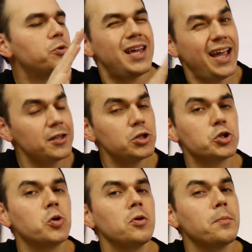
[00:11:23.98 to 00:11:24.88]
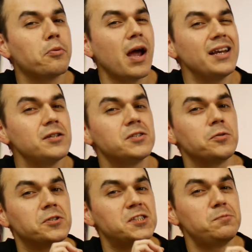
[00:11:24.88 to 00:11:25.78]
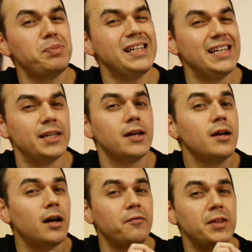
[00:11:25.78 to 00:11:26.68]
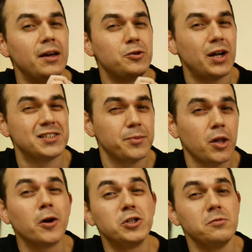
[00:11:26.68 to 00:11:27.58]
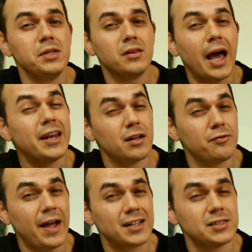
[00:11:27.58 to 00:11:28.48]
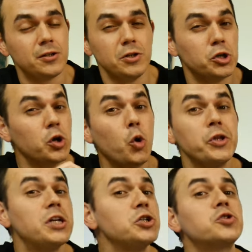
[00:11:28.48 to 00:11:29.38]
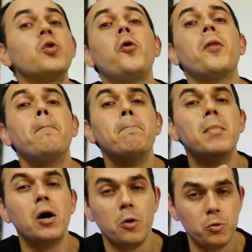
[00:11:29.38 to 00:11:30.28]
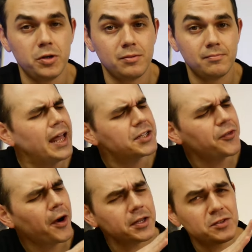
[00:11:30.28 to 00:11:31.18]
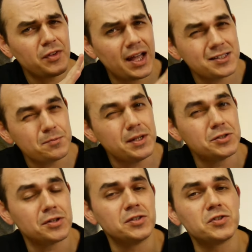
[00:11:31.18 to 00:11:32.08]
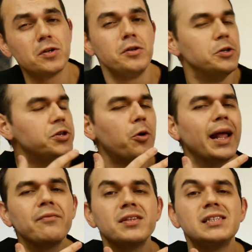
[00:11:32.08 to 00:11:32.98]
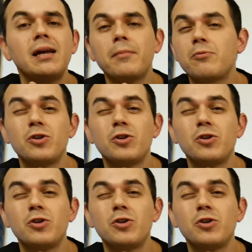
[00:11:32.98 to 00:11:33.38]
you can't control the brightness or the speed of the addressable RGB lighting effects here. You can only control the mode. And as far as fan speeds are concerned, you don't have the same